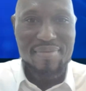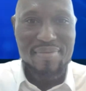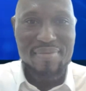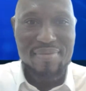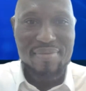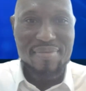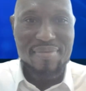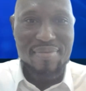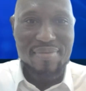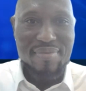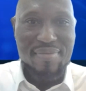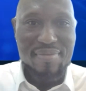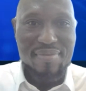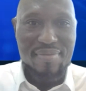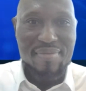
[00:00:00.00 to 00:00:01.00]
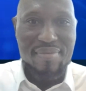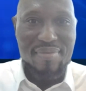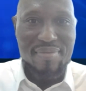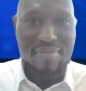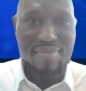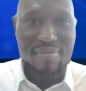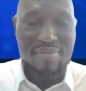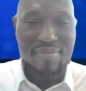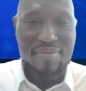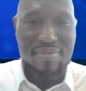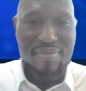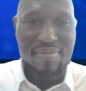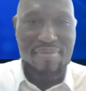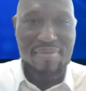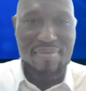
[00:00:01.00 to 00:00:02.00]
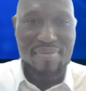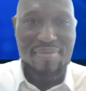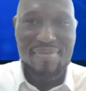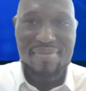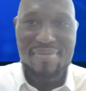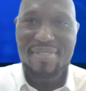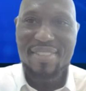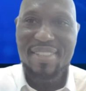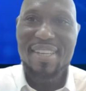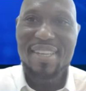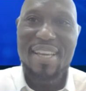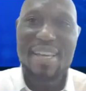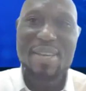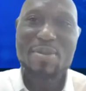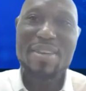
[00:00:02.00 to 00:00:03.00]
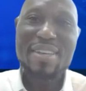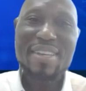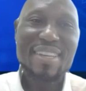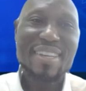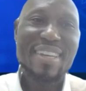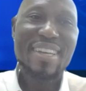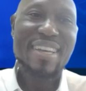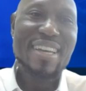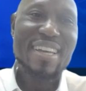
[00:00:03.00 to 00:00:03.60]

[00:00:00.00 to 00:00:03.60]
I can see that you're smiling, Martin. What's your view and what are your